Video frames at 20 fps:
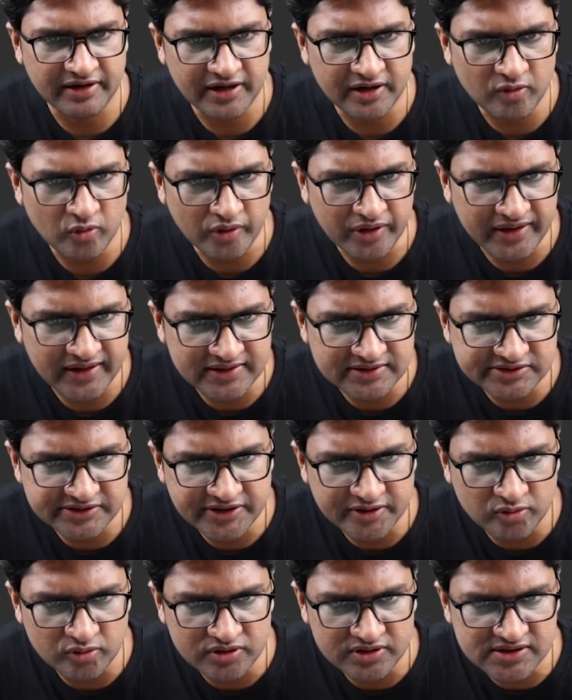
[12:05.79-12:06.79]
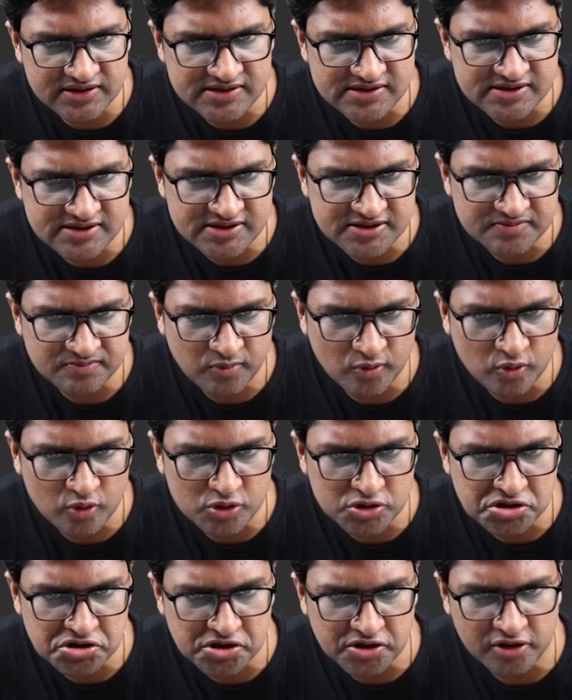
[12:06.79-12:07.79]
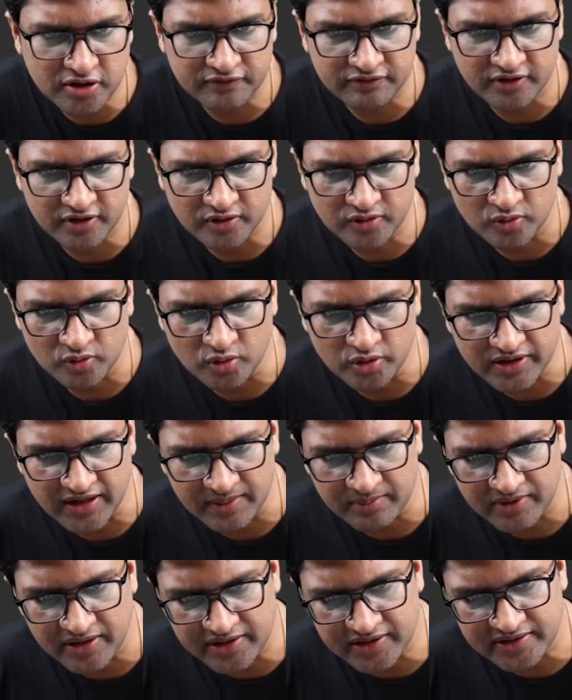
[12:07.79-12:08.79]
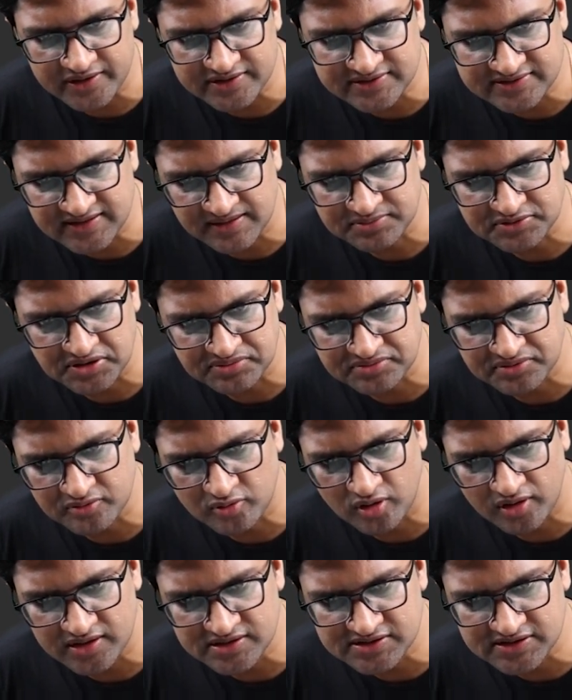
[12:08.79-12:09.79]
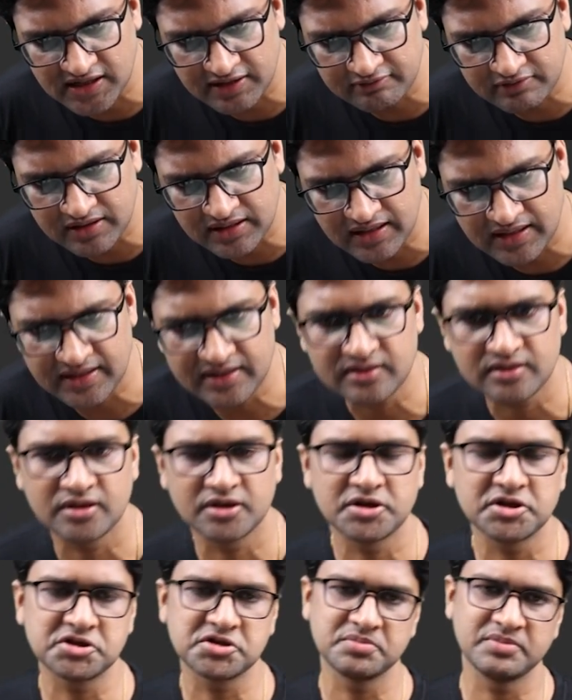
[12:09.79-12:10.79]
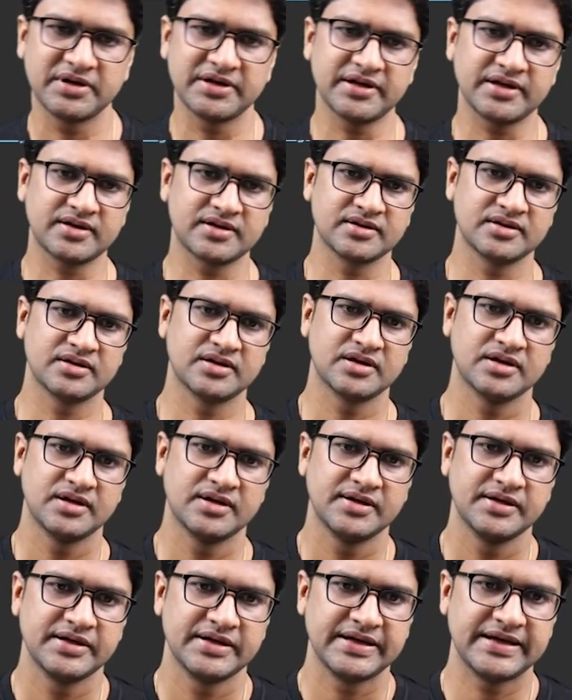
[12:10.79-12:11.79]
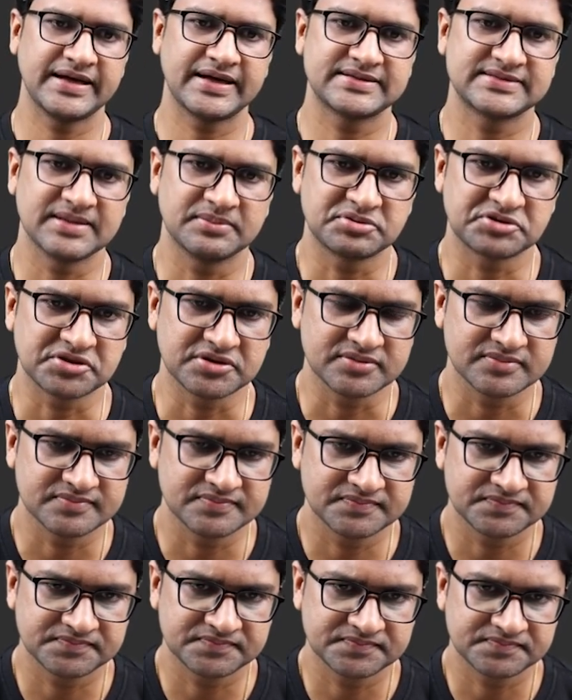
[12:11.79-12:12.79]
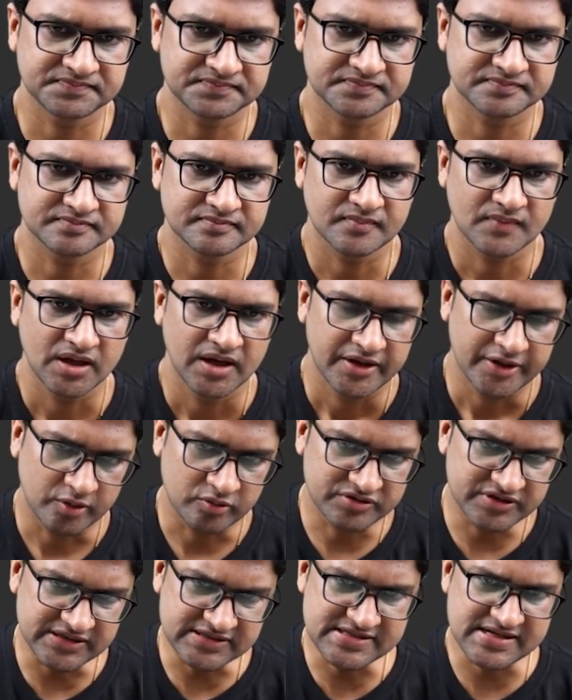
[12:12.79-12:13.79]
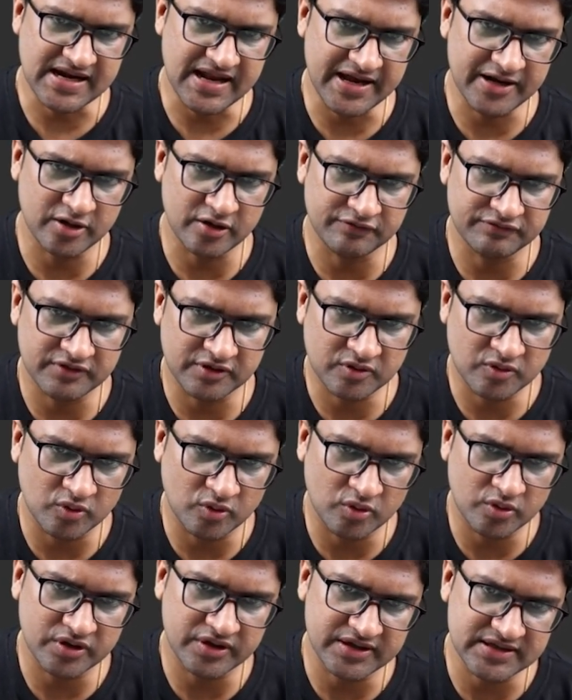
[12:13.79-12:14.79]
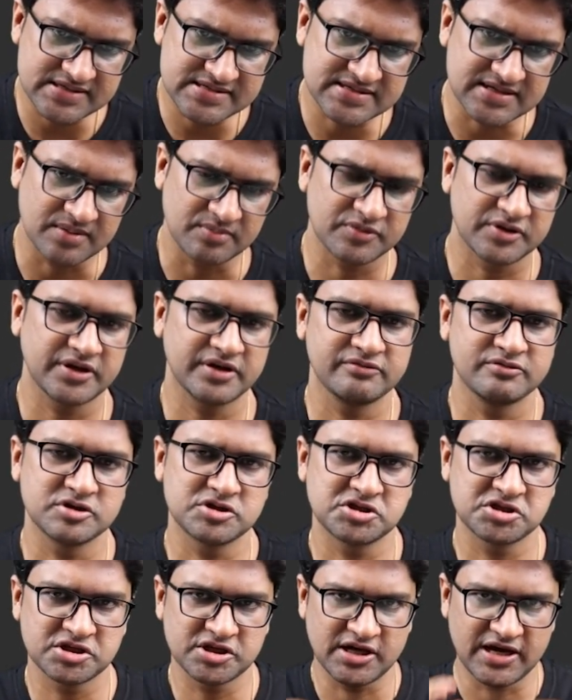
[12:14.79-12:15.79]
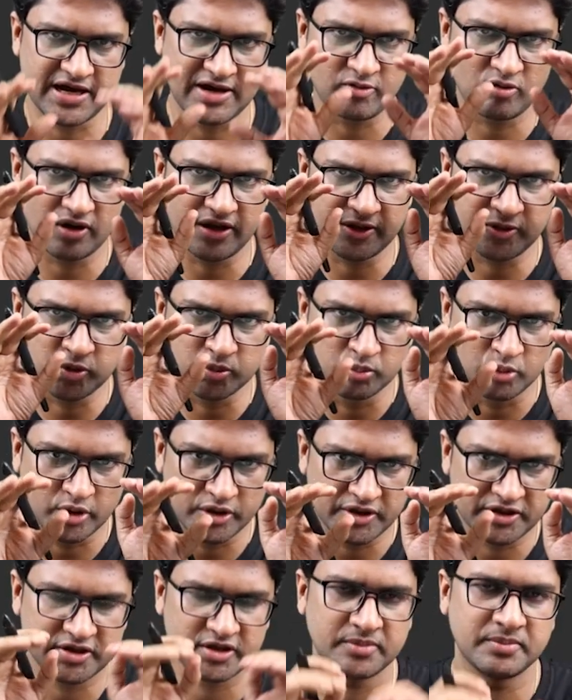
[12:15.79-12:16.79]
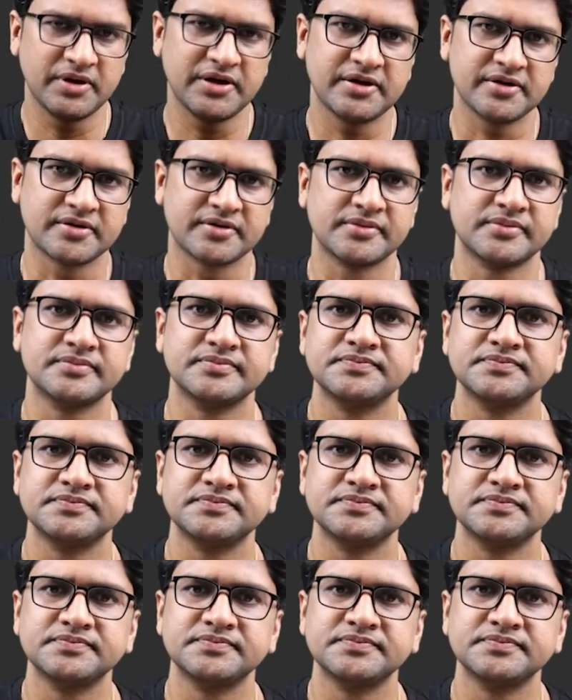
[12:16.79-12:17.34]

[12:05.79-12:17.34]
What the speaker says: when I go and execute this portion of our code, I'm getting this exception called a Java lang arithmetic exception. So this line of the code is something which I would like to monitor better,